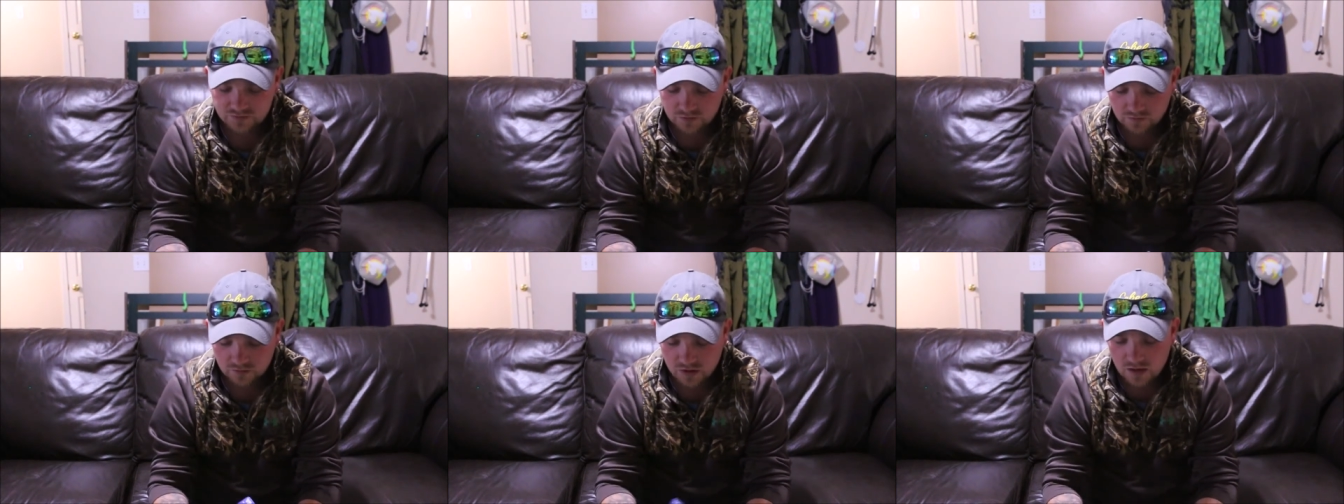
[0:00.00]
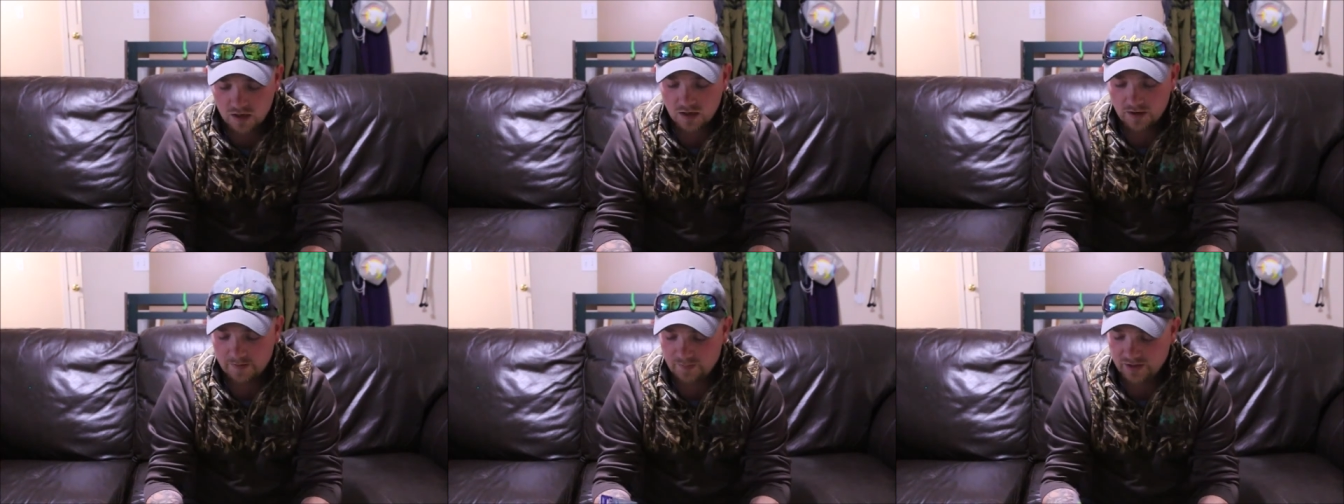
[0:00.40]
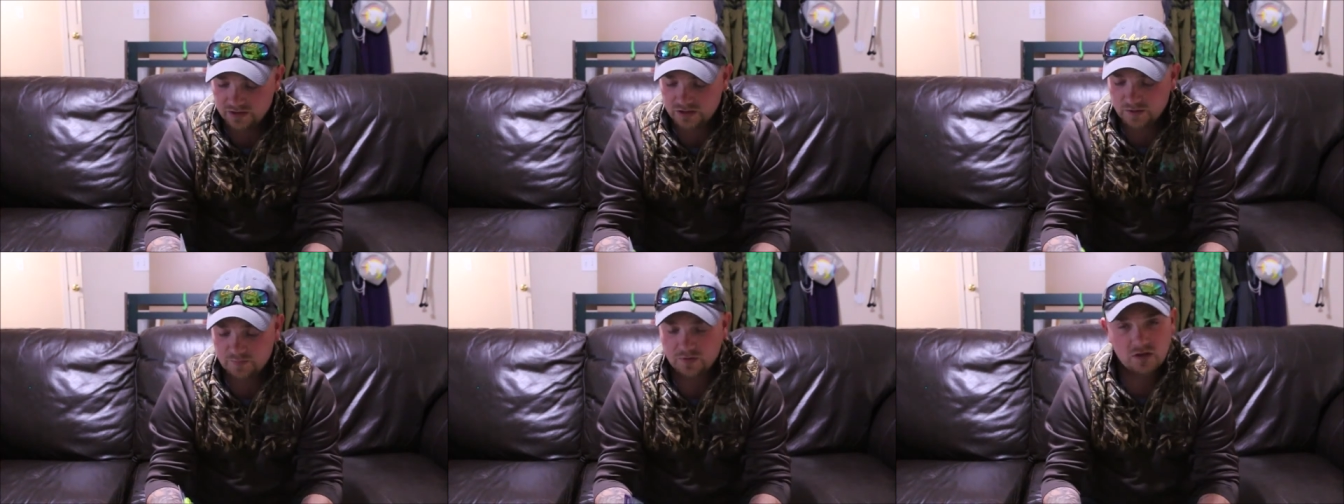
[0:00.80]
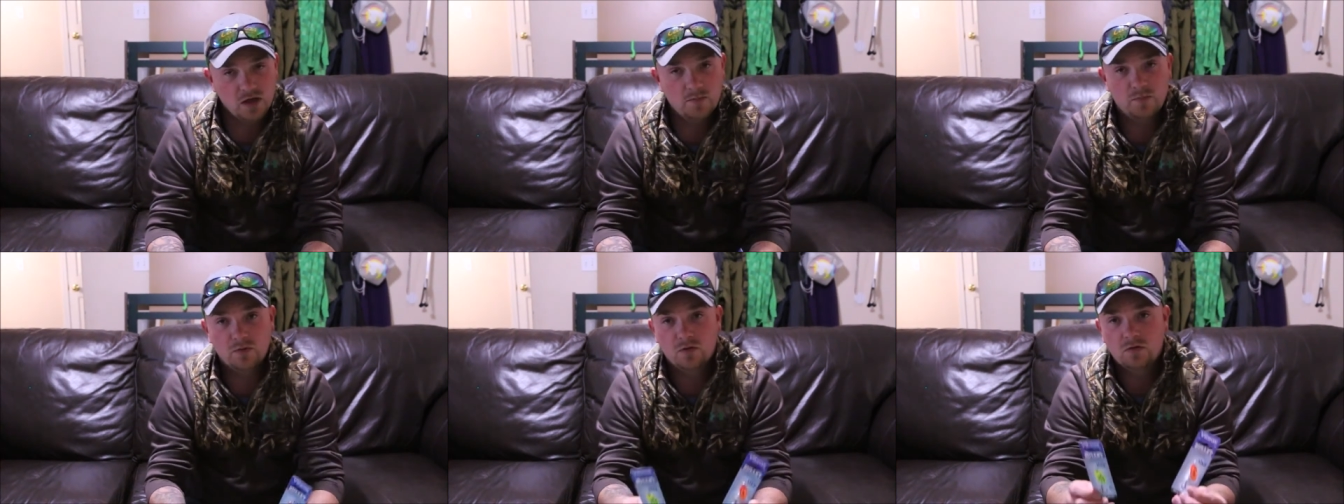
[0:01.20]
So I picked up a
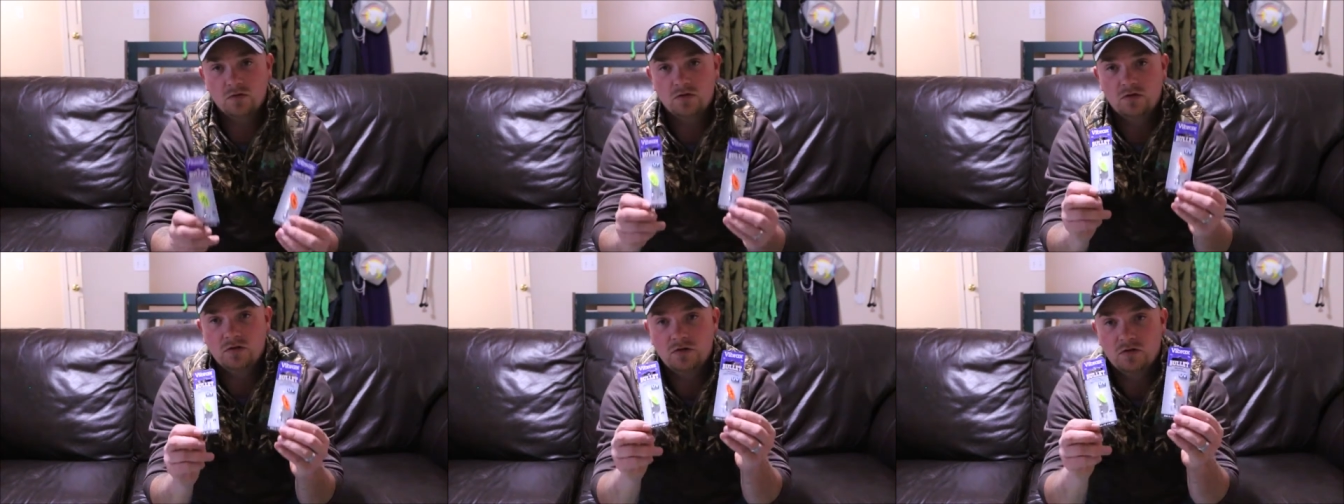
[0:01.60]
couple